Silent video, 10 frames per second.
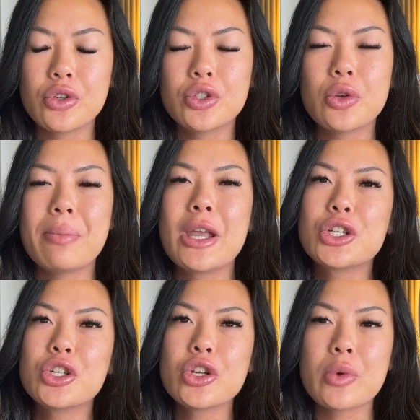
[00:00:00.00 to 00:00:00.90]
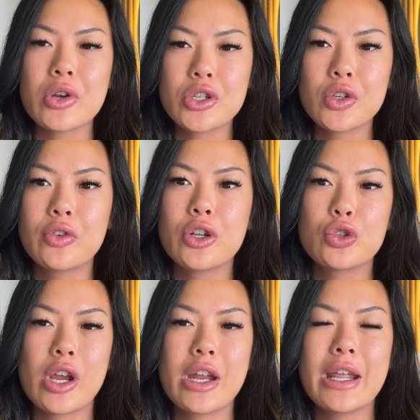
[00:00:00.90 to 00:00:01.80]
So make sure you register for the
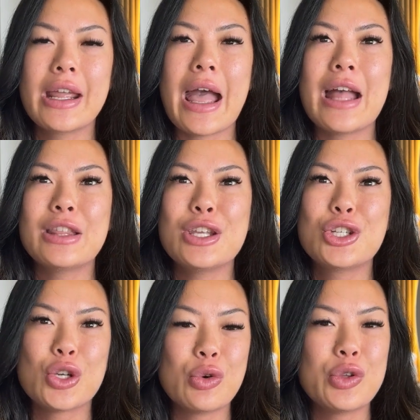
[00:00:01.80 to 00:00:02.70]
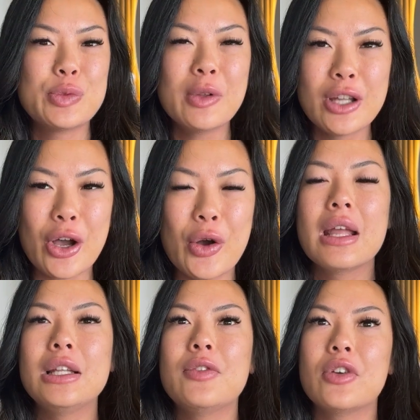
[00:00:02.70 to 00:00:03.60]
training at the show notes below.
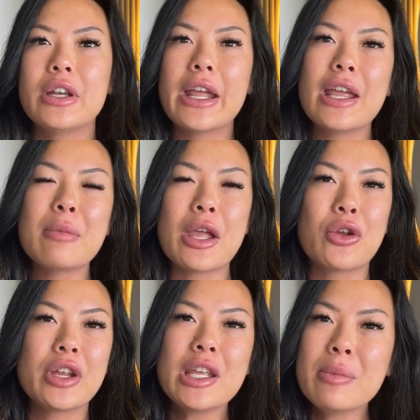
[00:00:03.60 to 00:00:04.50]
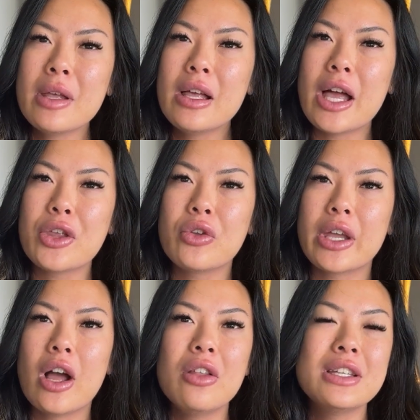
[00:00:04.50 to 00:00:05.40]
Leave your name and your email and you'll
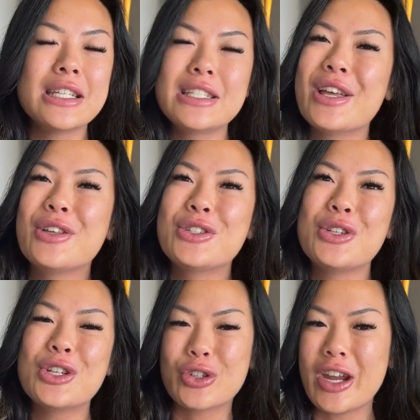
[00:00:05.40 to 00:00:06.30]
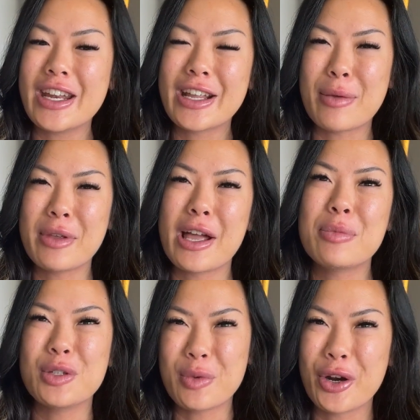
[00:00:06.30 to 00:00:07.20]
get all the details to the training coming up
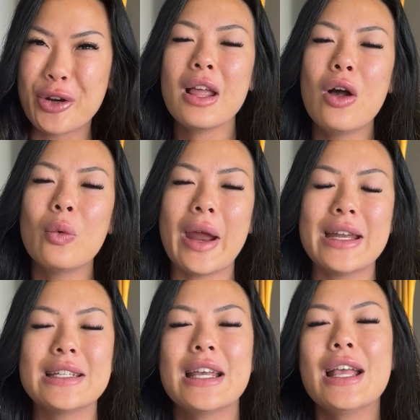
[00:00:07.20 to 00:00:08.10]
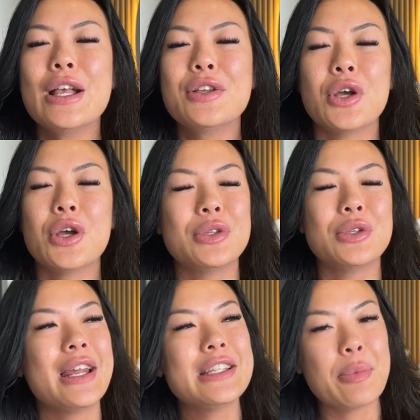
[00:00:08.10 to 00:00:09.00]
tomorrow. All right. So
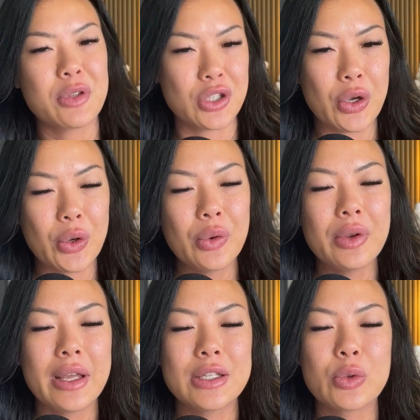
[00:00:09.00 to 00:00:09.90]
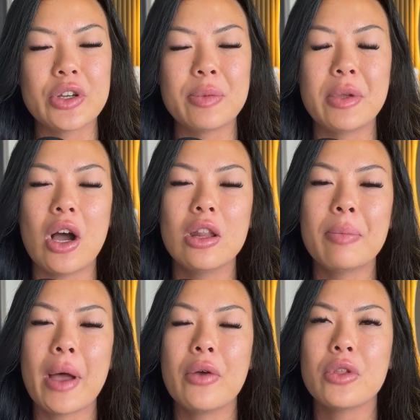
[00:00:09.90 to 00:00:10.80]
today's episode is going to be all
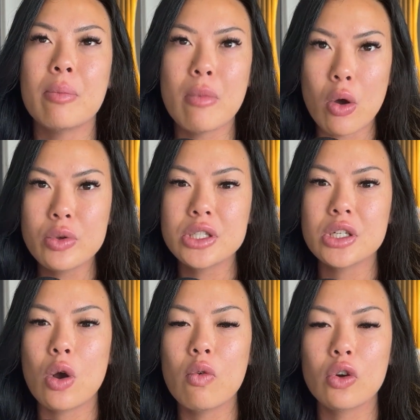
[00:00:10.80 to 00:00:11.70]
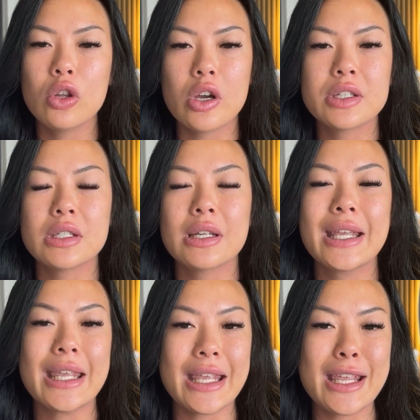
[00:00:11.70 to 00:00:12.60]
about the most overlooked
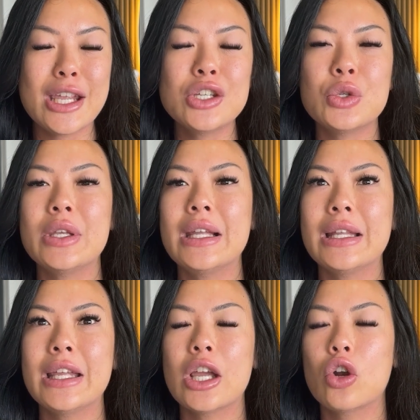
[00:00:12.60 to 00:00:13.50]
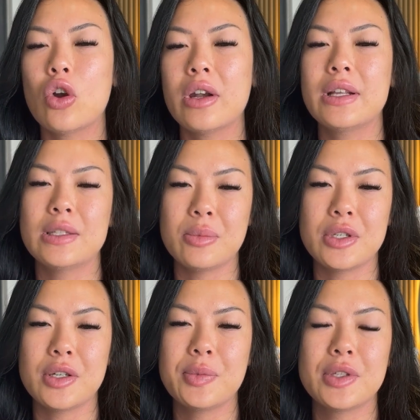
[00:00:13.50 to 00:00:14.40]
key to healing chronic
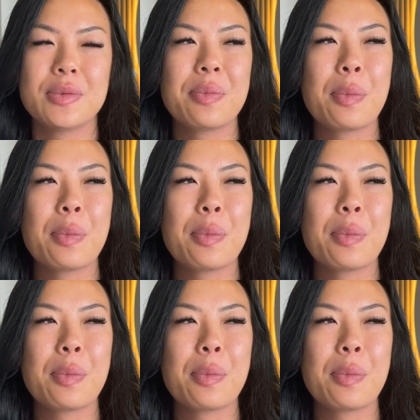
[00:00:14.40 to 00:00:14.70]
symptoms.